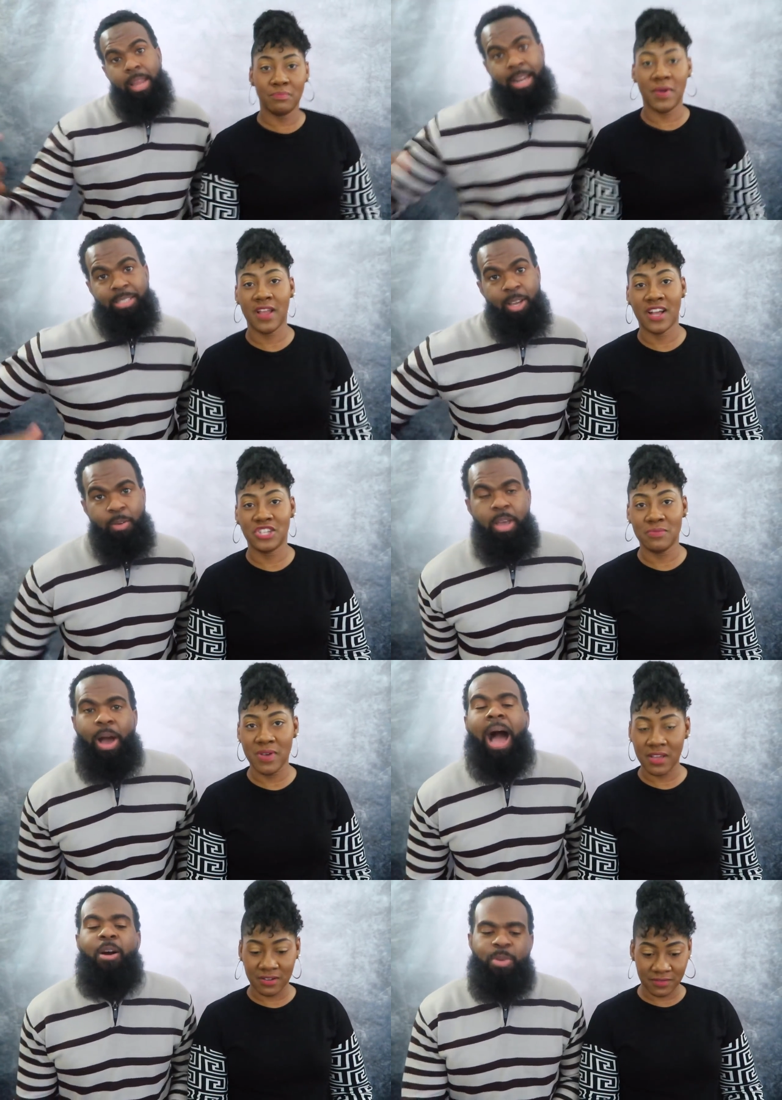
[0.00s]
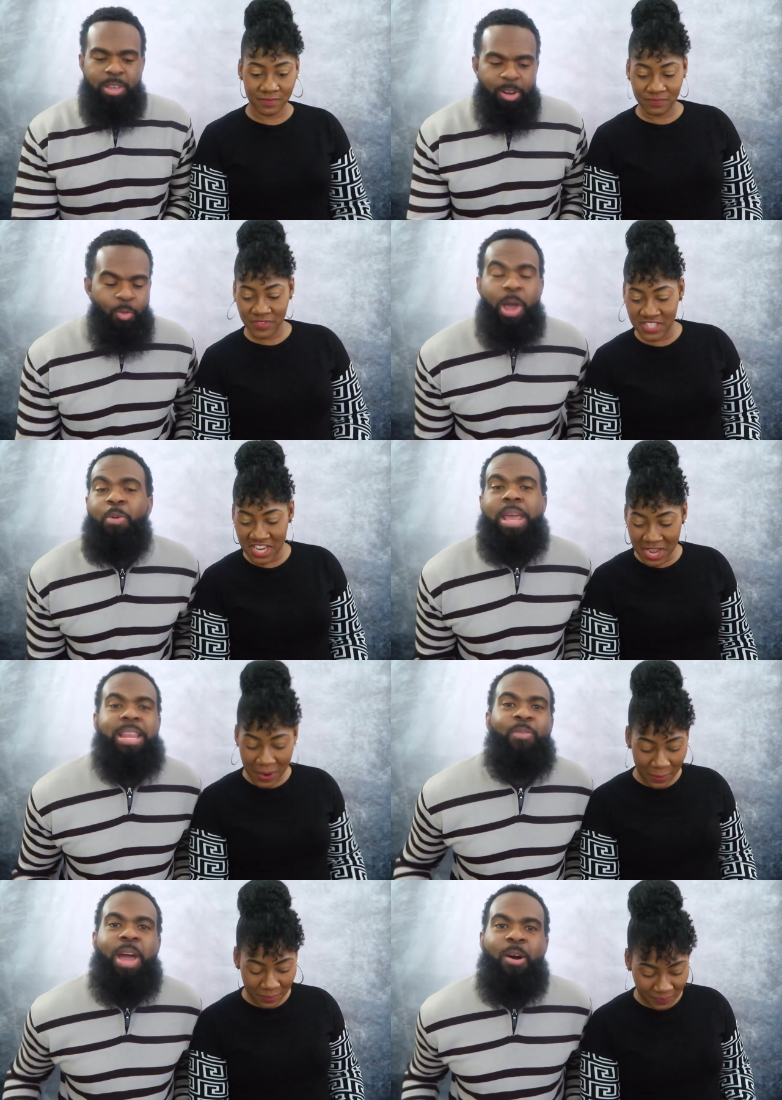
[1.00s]
Speaker 1: let I us got know. Your back. we don't
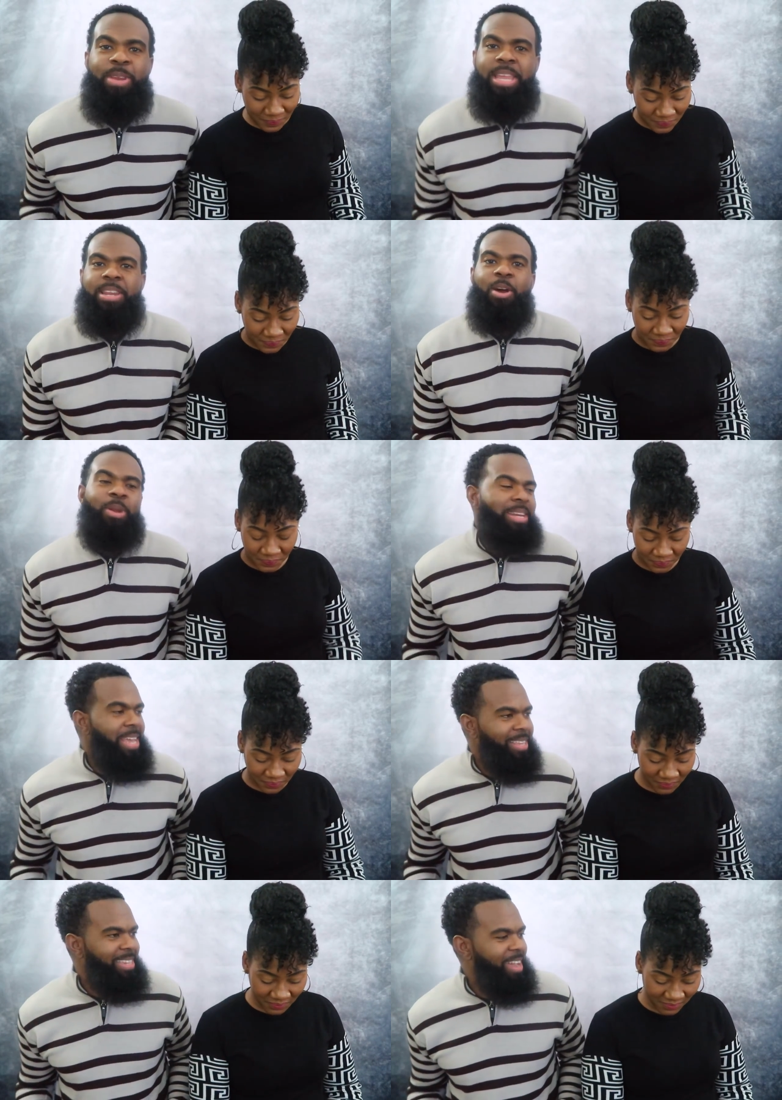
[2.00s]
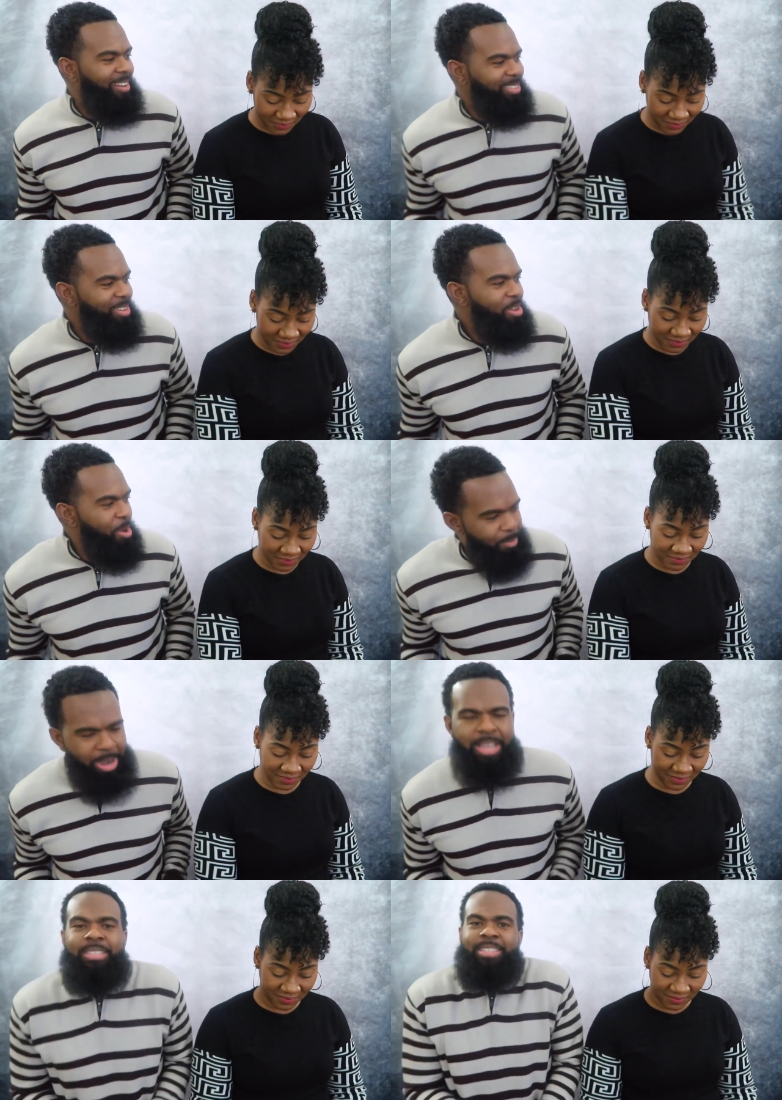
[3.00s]
need we don't need to know the details,
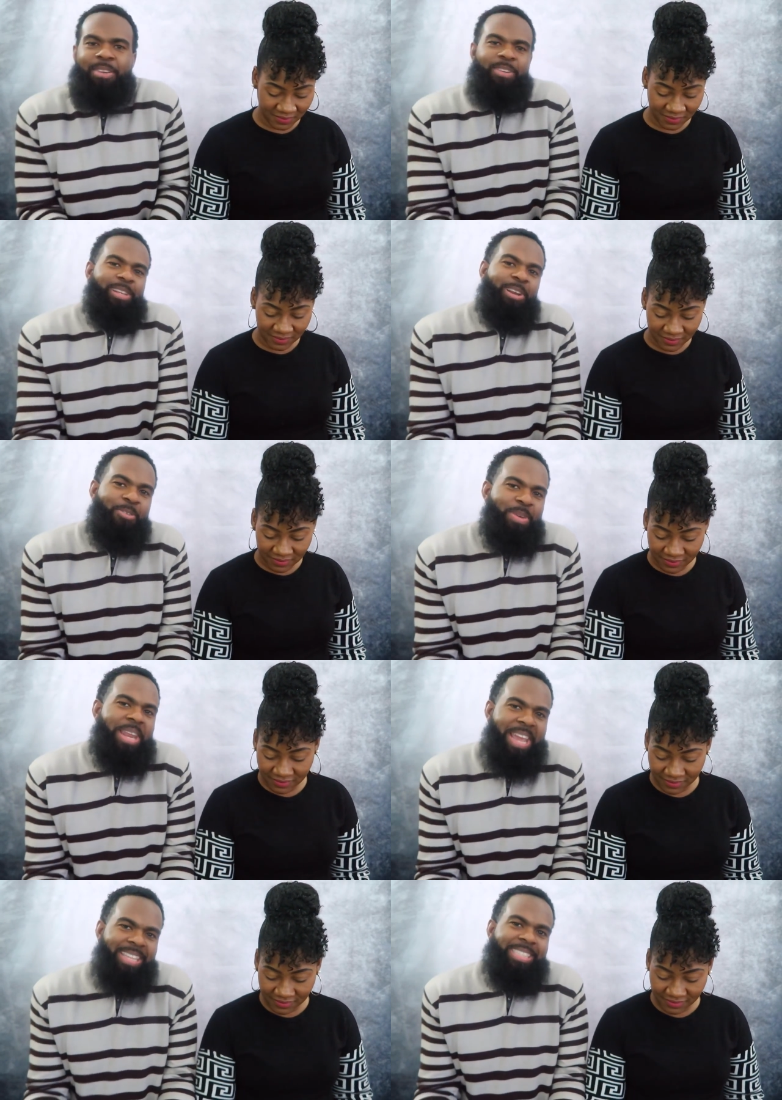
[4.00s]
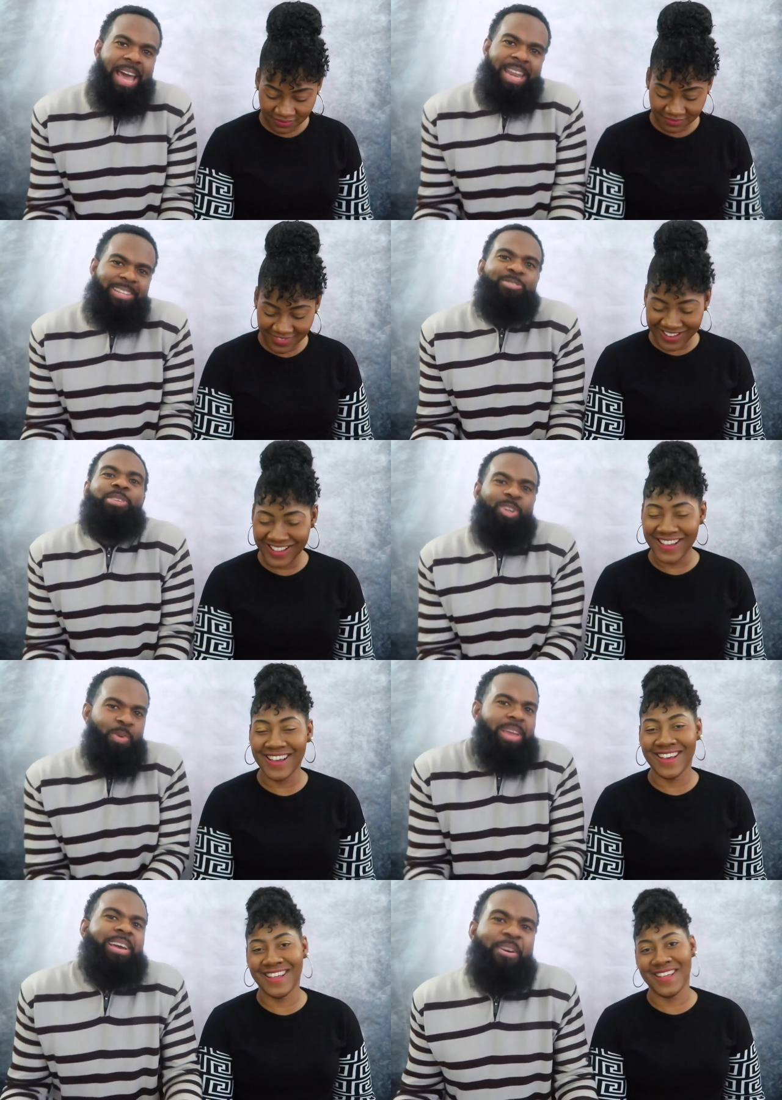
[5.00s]
but give us a little bit of insight into it so
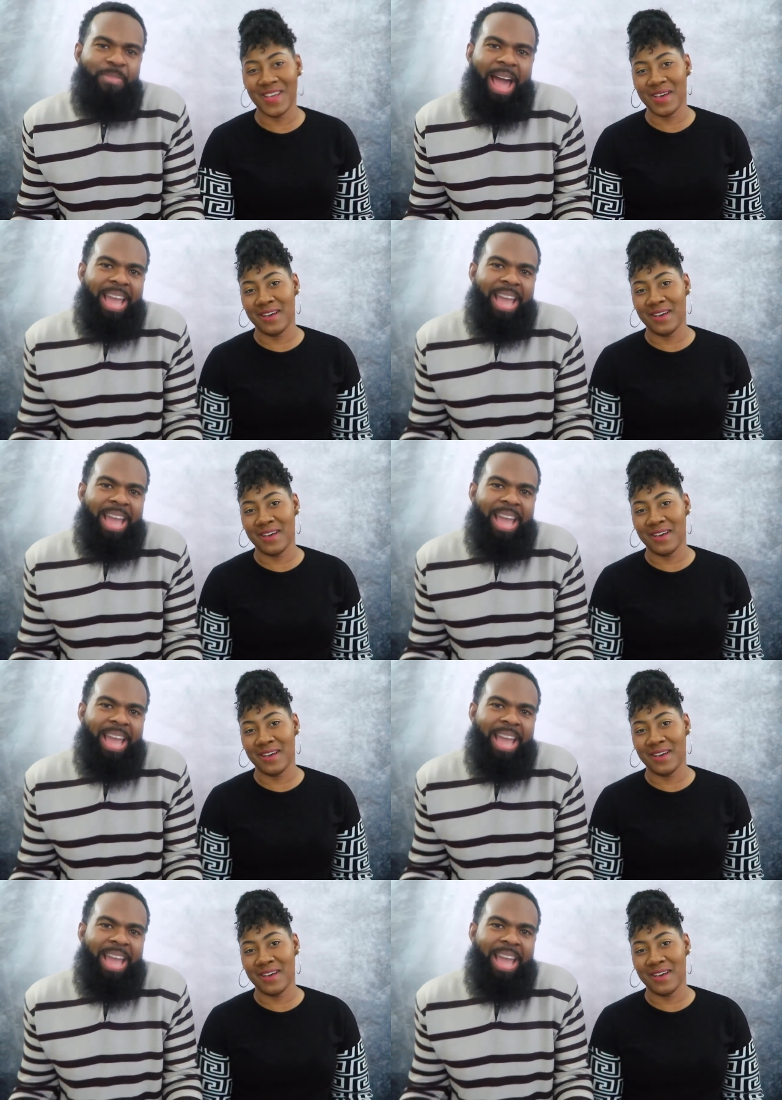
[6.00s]
we can come